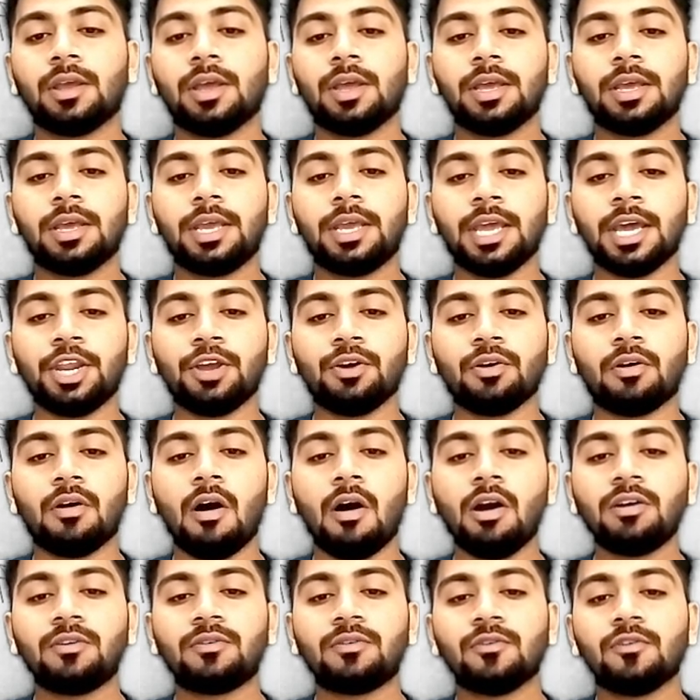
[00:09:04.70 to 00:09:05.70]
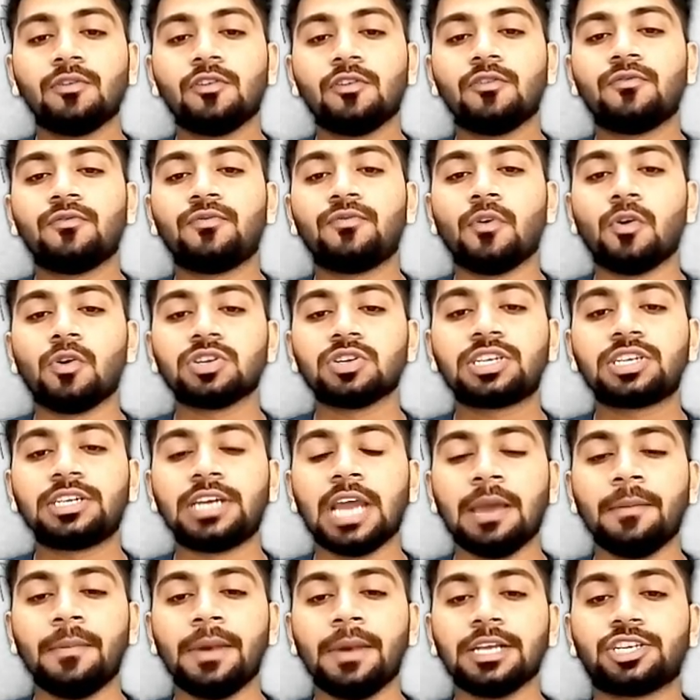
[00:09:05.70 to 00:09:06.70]
Here you got force
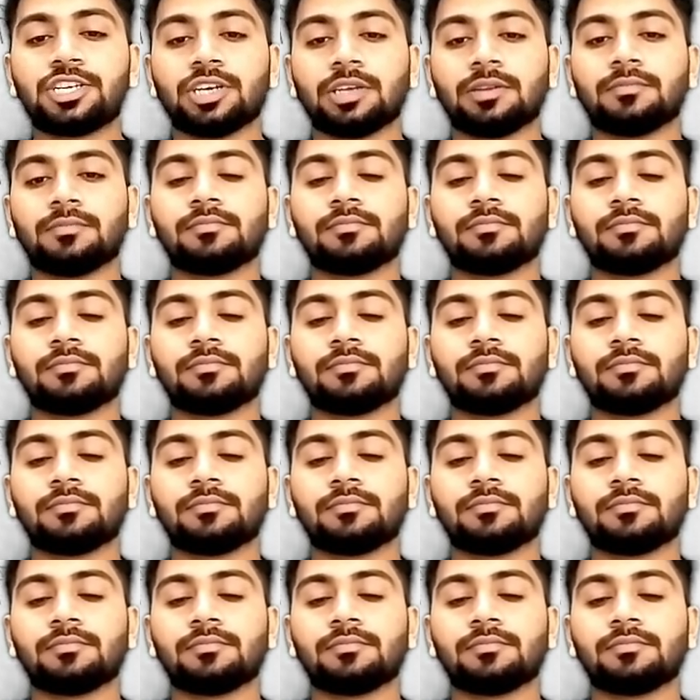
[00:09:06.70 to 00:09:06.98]
dimension.